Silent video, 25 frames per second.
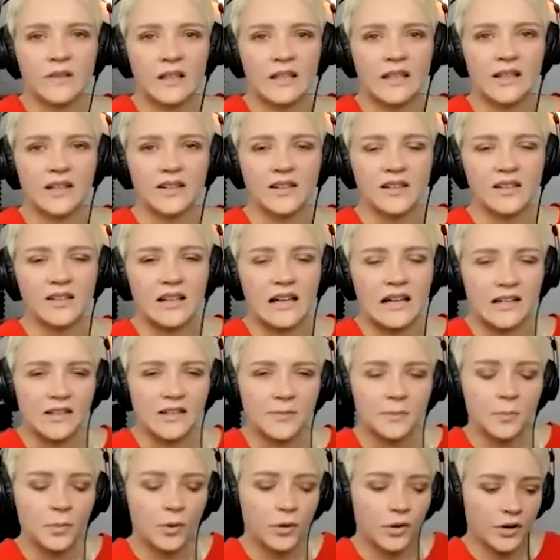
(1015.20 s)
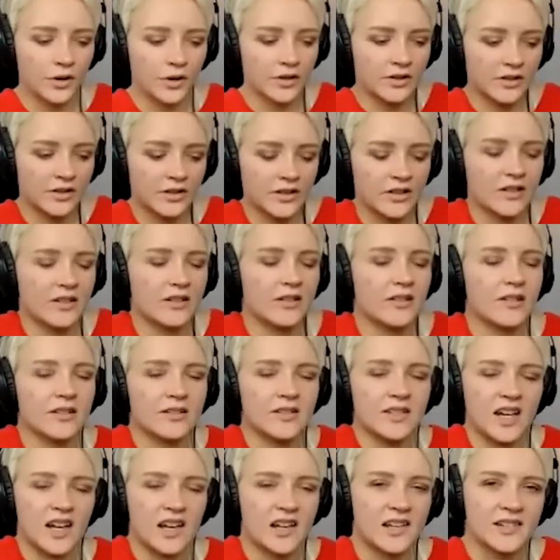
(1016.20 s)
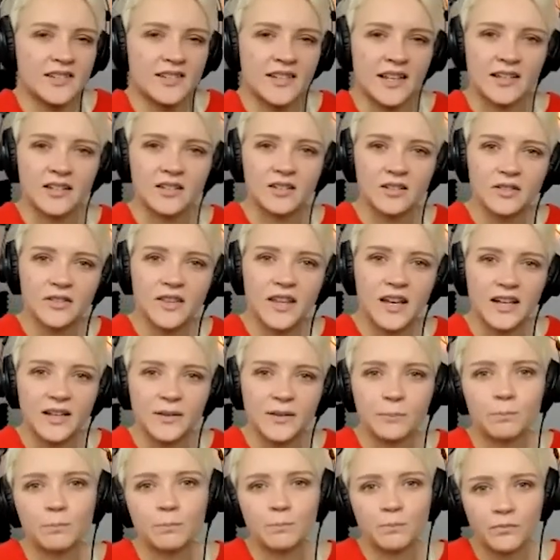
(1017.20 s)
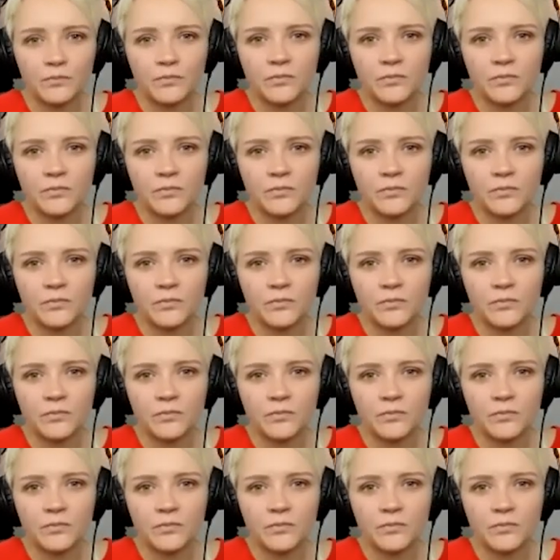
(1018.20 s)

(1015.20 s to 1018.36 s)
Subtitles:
Yeah, the last push to get settled then.